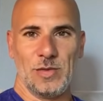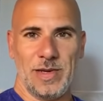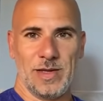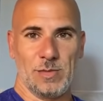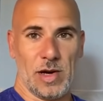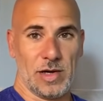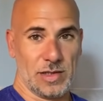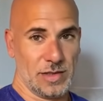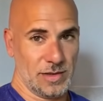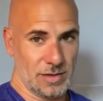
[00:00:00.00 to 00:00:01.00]
to meet
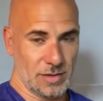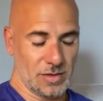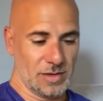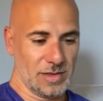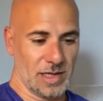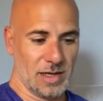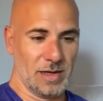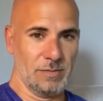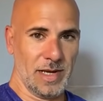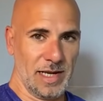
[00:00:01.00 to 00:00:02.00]
Mars. Those
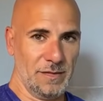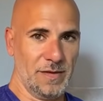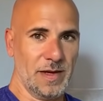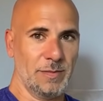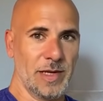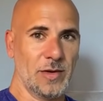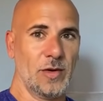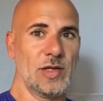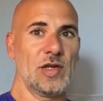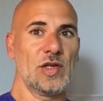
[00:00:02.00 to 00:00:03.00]
are malefic, but
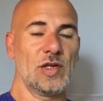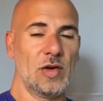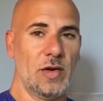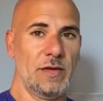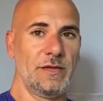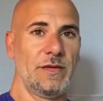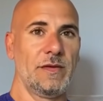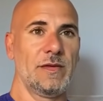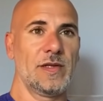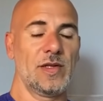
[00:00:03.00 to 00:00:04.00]
also
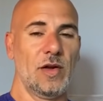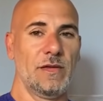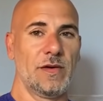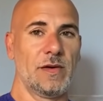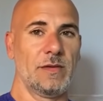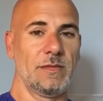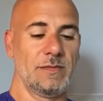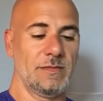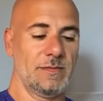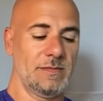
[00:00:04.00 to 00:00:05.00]
solver.
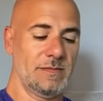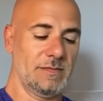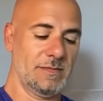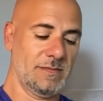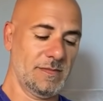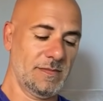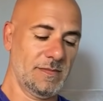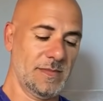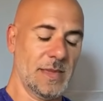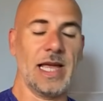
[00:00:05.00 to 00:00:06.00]

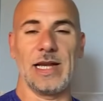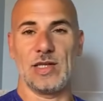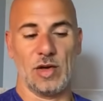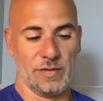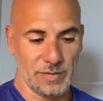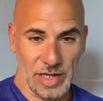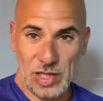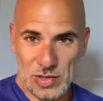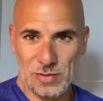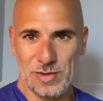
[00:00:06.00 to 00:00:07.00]
They can solve
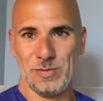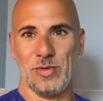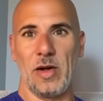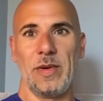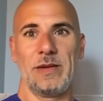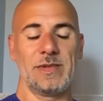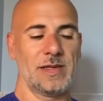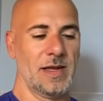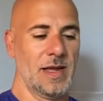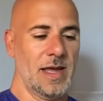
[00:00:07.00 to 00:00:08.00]
issues,
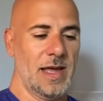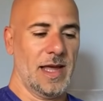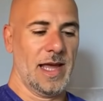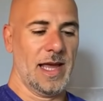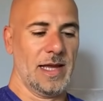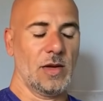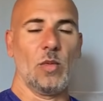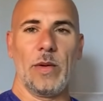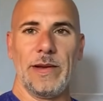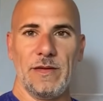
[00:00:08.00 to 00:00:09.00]
problems. And
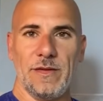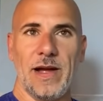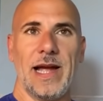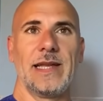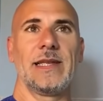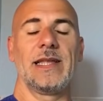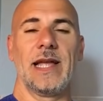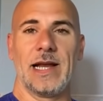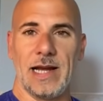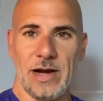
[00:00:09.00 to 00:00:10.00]
we will find
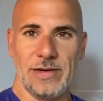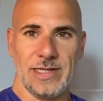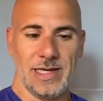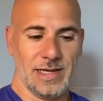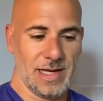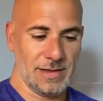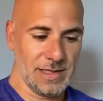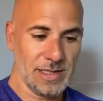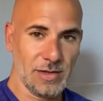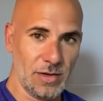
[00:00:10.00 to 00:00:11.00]
the clarity. And
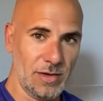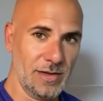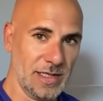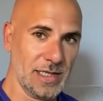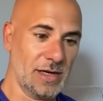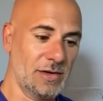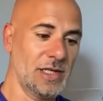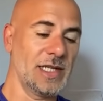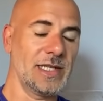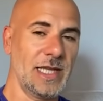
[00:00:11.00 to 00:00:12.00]
this is all, this
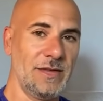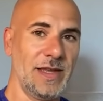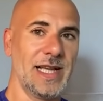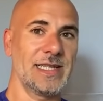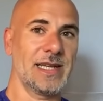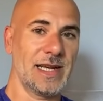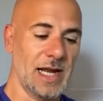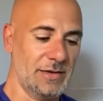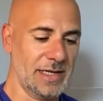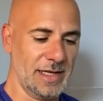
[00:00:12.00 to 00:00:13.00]
energy is giving us
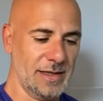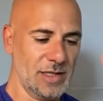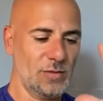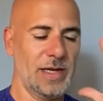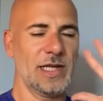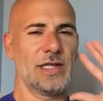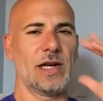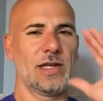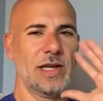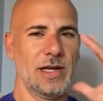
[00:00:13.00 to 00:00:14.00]
clarity. This week is
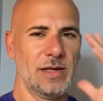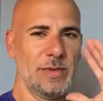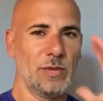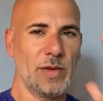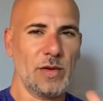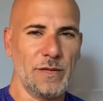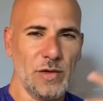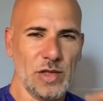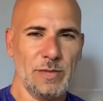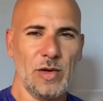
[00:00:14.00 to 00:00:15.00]
starting a little bit with
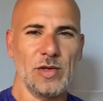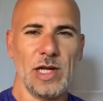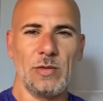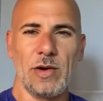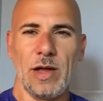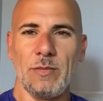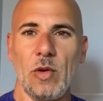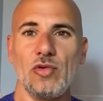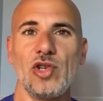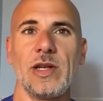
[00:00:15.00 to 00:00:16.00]
confusion, because our
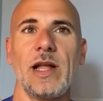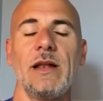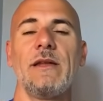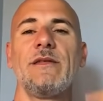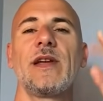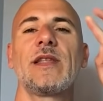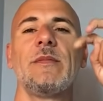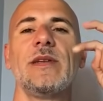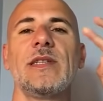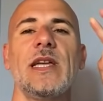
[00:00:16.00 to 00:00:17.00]
emotional
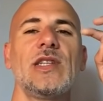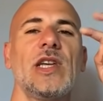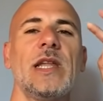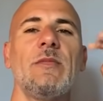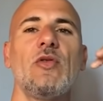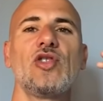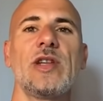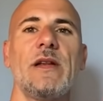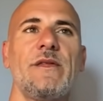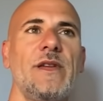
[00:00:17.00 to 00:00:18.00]
victimization,
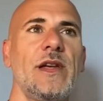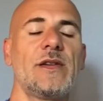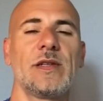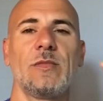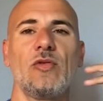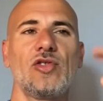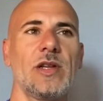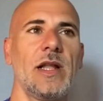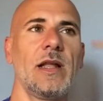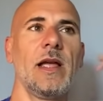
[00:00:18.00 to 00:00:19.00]
emotional fears,
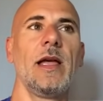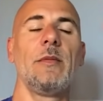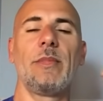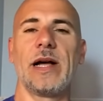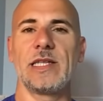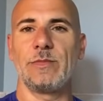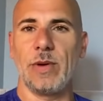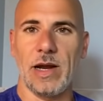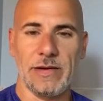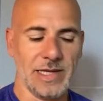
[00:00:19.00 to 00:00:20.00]
emotional past
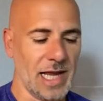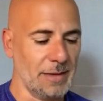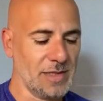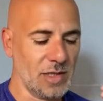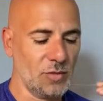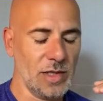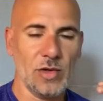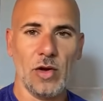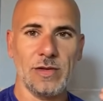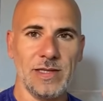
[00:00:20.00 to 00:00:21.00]
paradigm that we
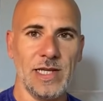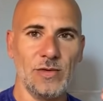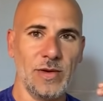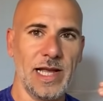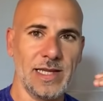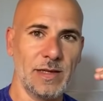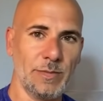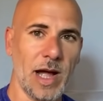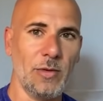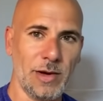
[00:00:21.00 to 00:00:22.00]
don't need to let
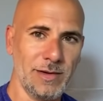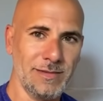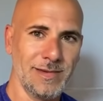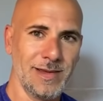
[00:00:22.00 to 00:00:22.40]
it power,